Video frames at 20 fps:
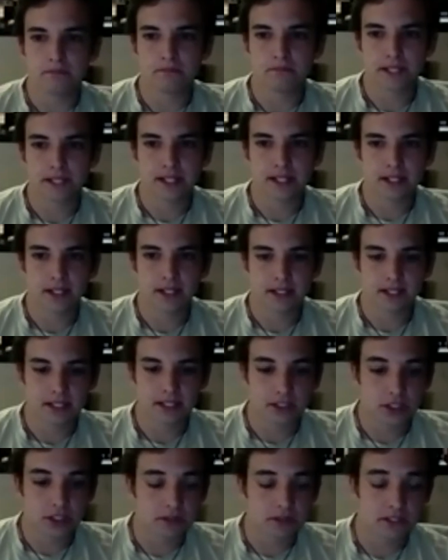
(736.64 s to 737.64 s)
that can
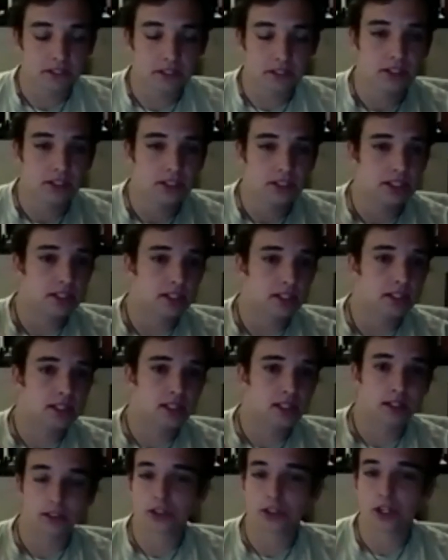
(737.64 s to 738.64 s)
serve either as an
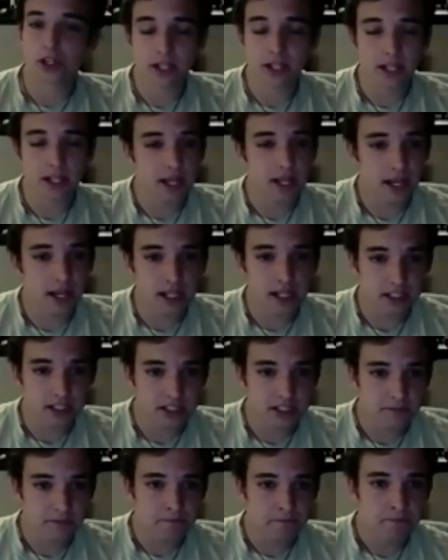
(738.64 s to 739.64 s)
electronic
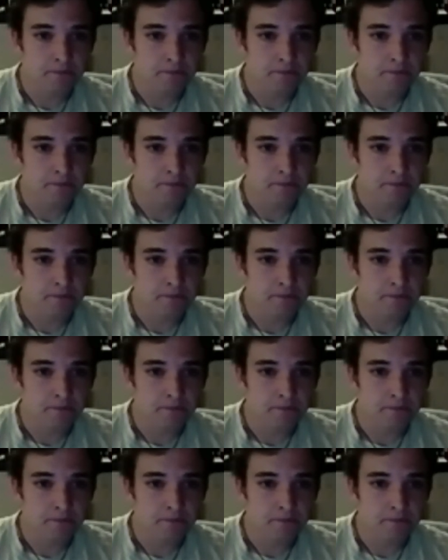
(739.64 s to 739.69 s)
cash